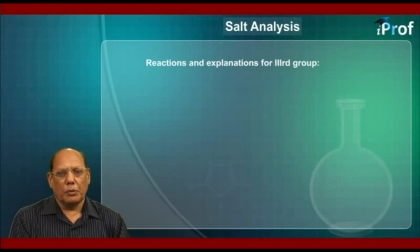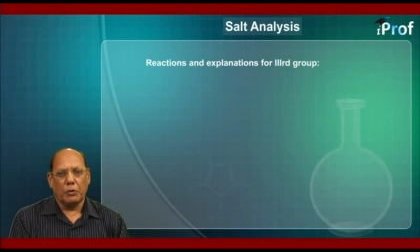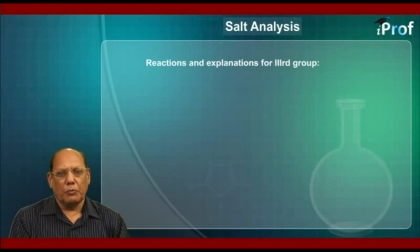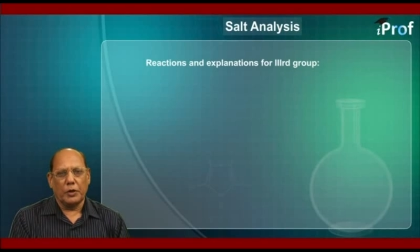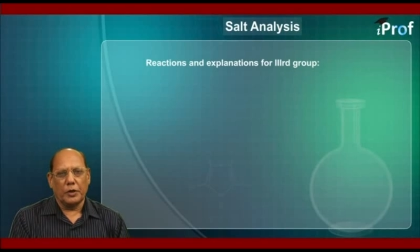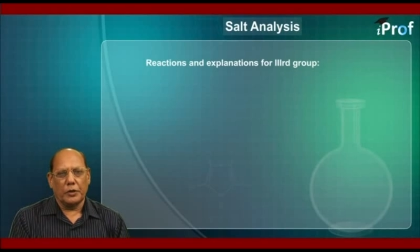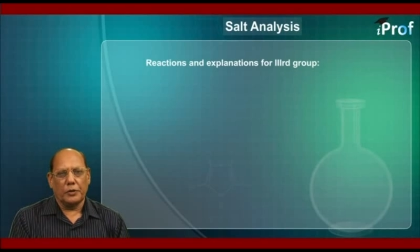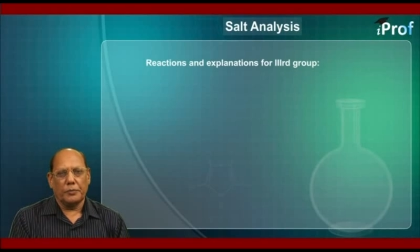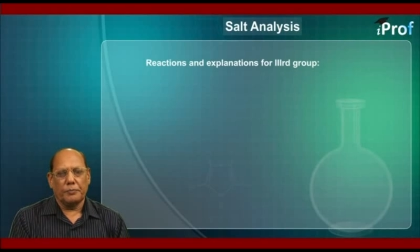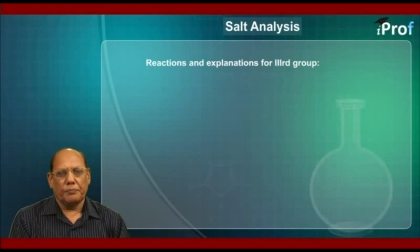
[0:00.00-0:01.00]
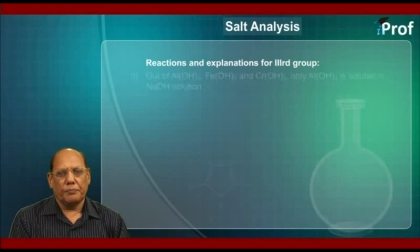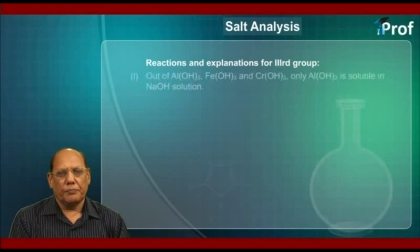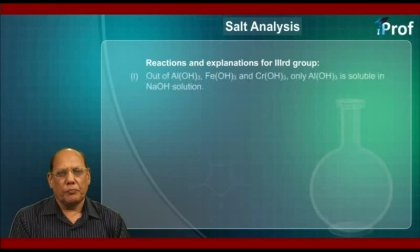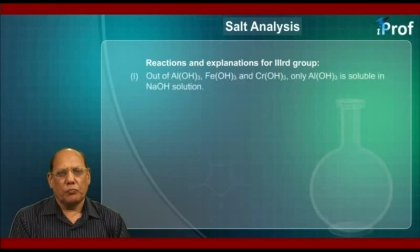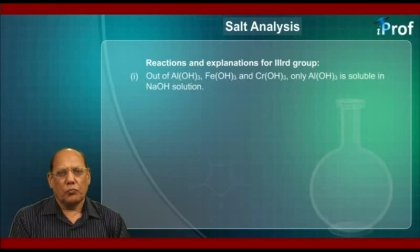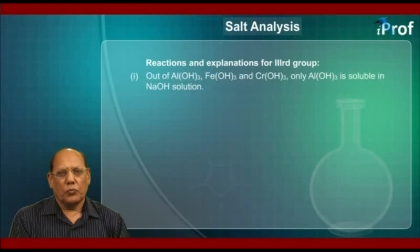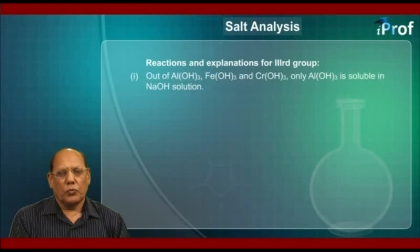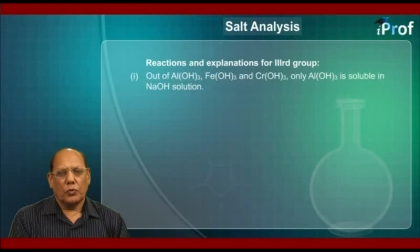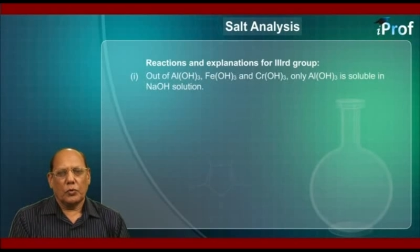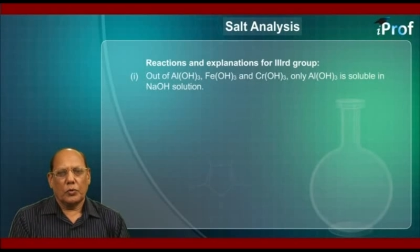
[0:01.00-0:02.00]
Number
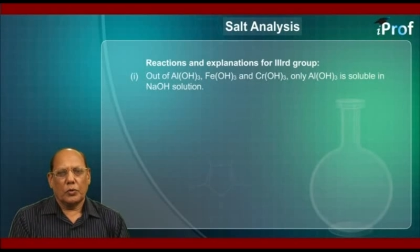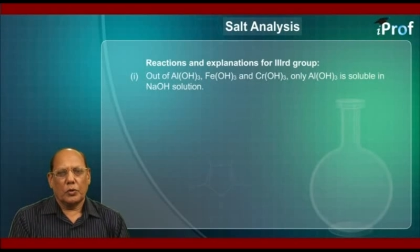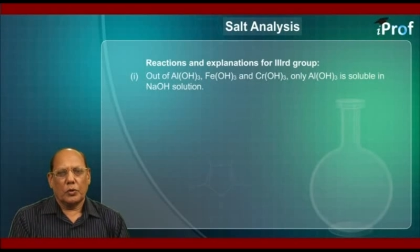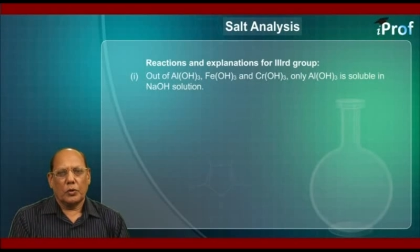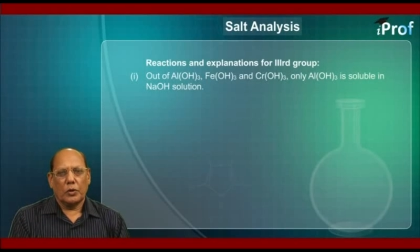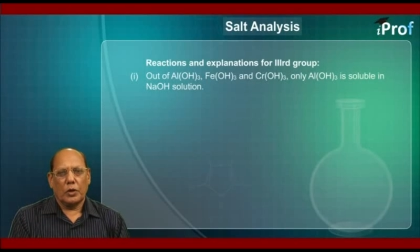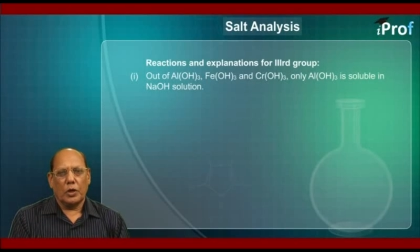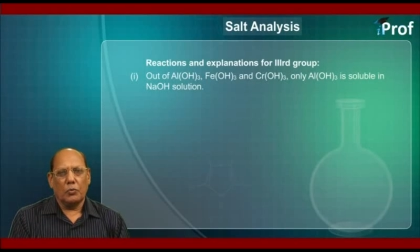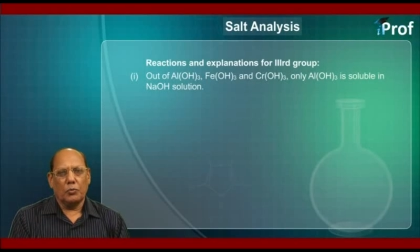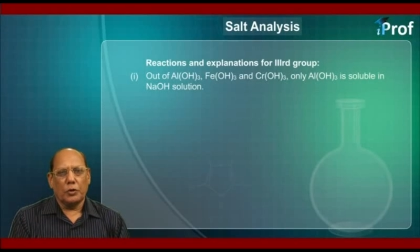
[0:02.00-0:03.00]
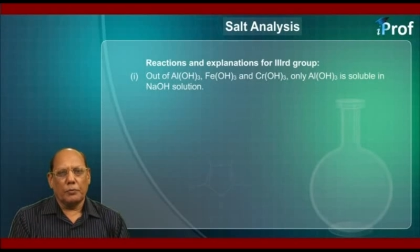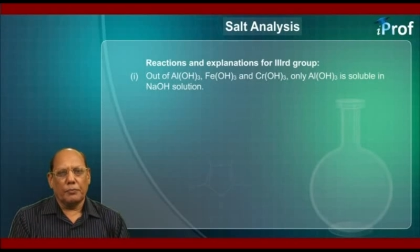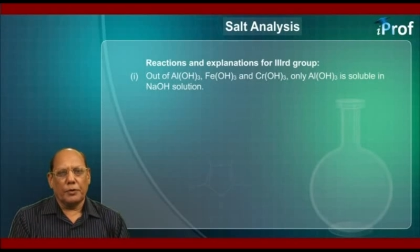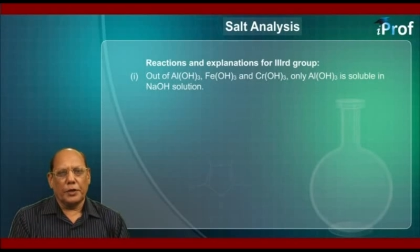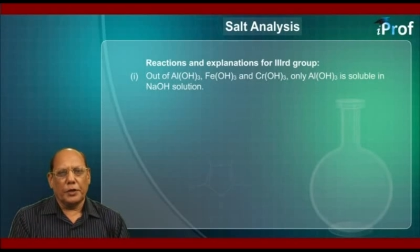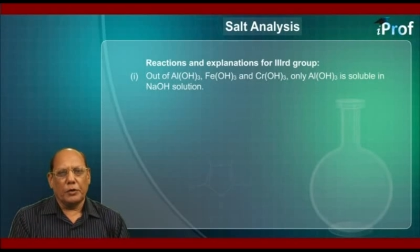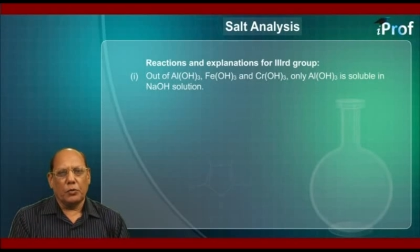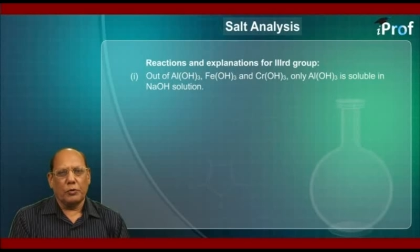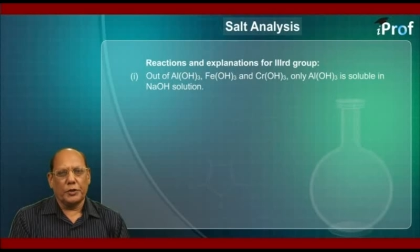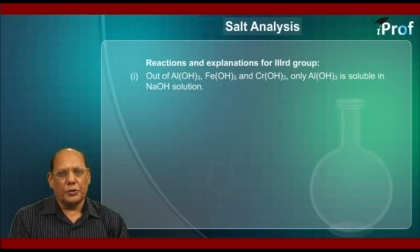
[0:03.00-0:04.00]
1. Out of
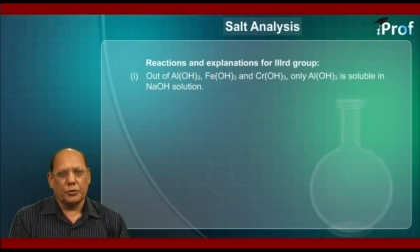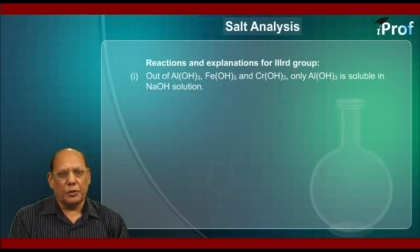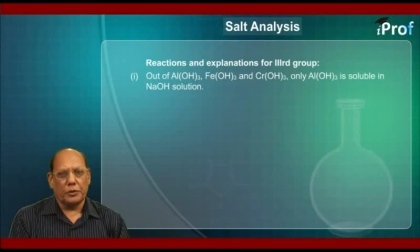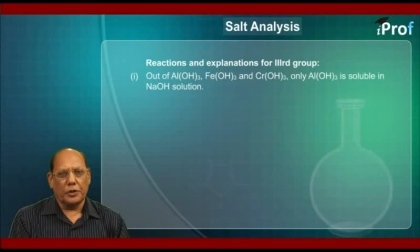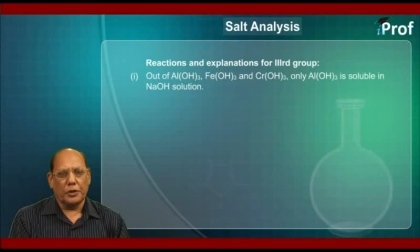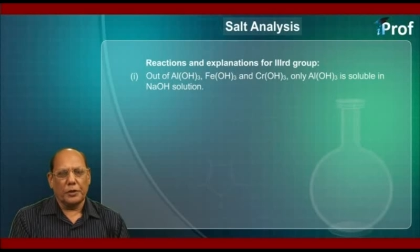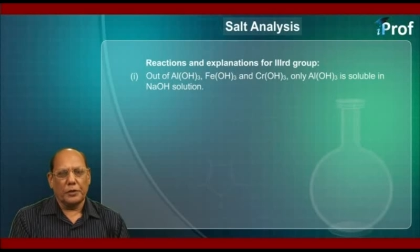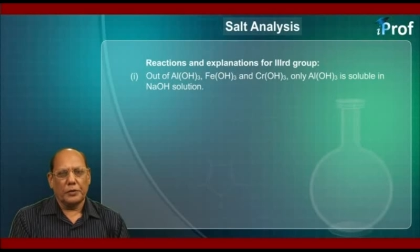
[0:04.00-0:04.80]
AlOH whole 3,